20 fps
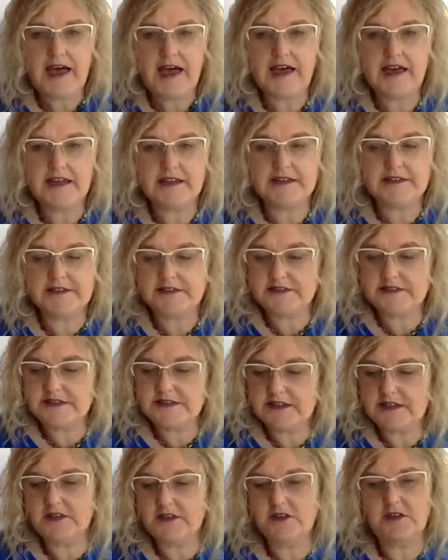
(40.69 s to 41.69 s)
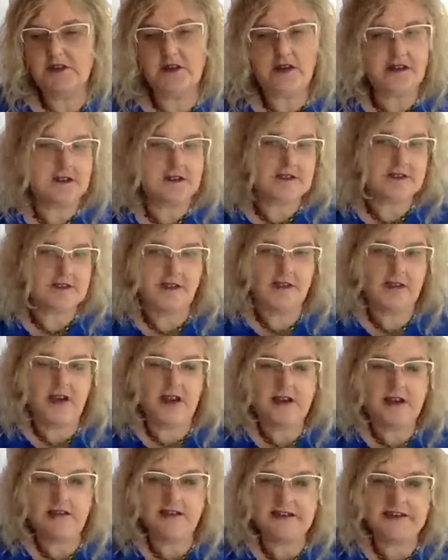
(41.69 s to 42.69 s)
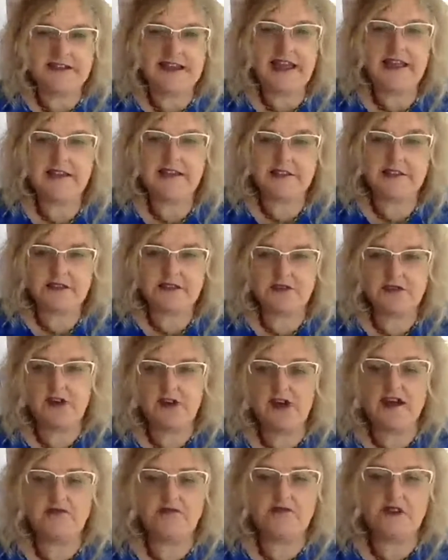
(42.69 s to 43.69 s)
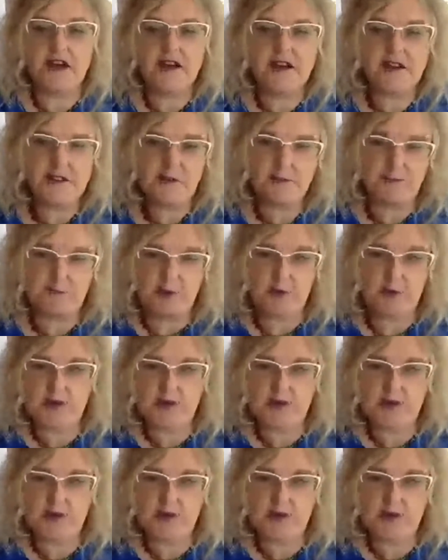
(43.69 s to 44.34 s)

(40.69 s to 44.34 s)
And you know how long it takes to try and write a book.